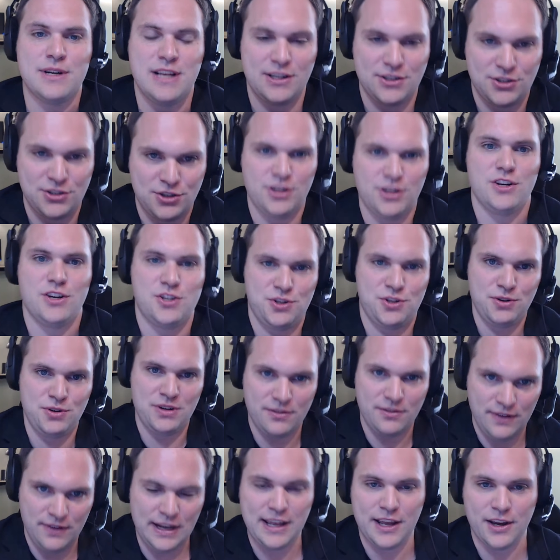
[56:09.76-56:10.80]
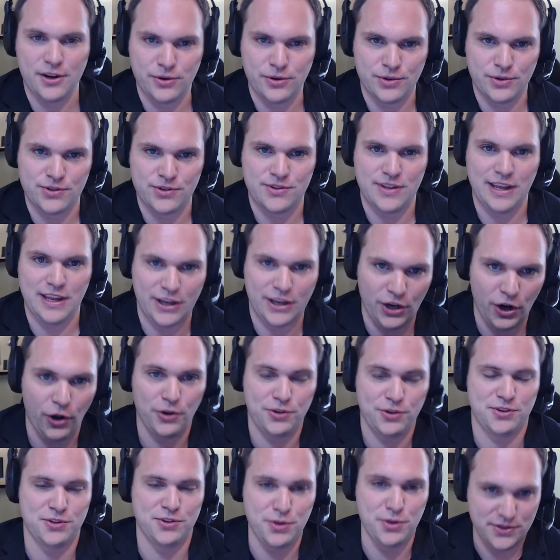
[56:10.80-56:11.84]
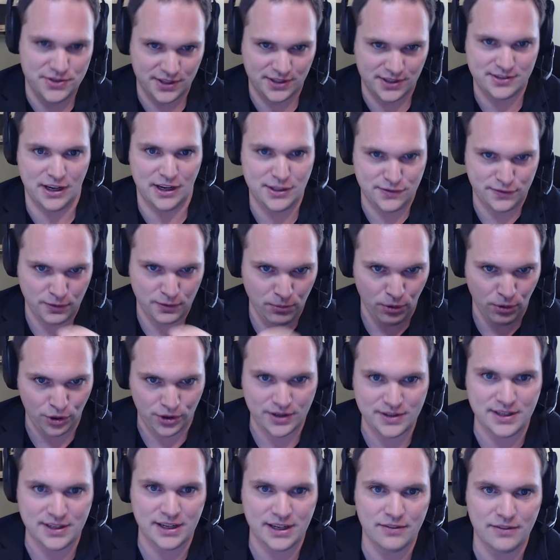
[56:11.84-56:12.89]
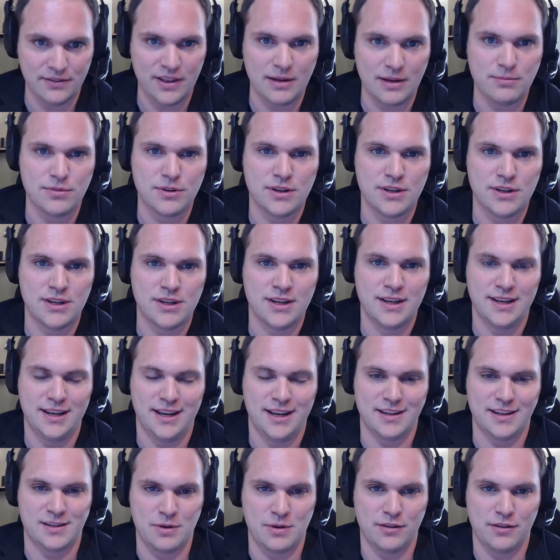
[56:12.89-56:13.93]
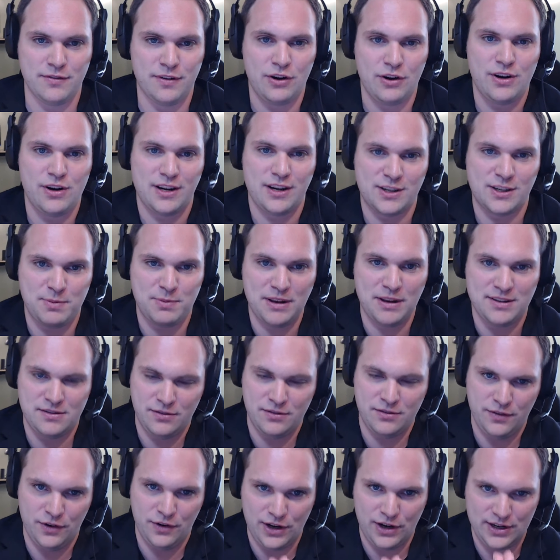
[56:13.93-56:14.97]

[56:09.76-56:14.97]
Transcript: that's good at shooting videos that can also do the successful marketing of them is going to be a very expensive and very